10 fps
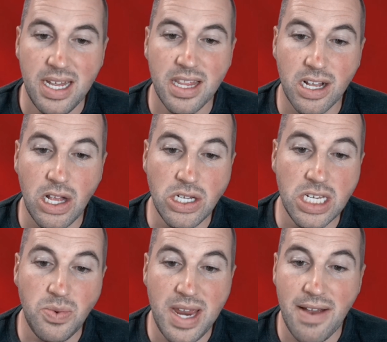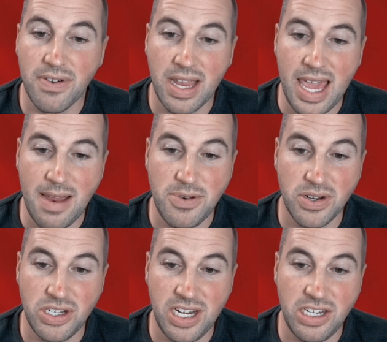The closest we ever came to
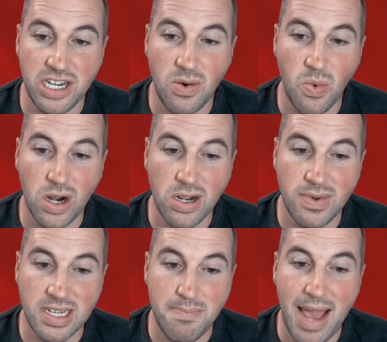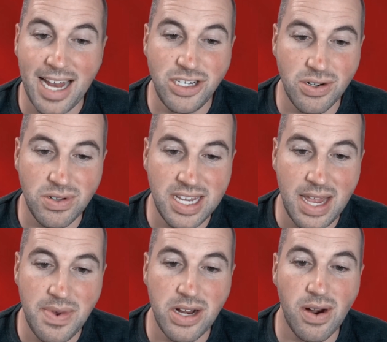exchanging a word was a magical day
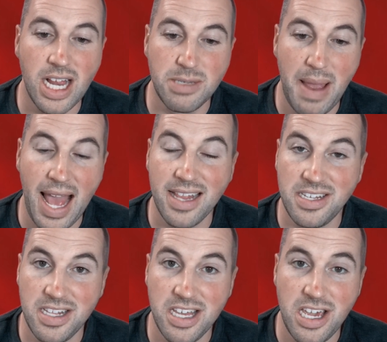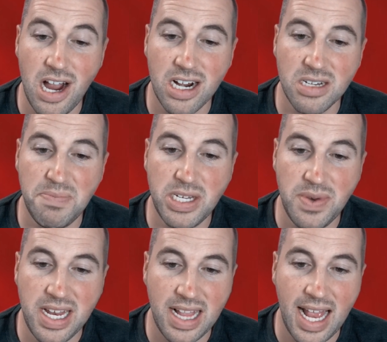we crossed paths in the yard
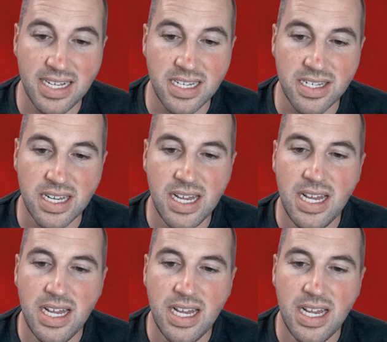between classes.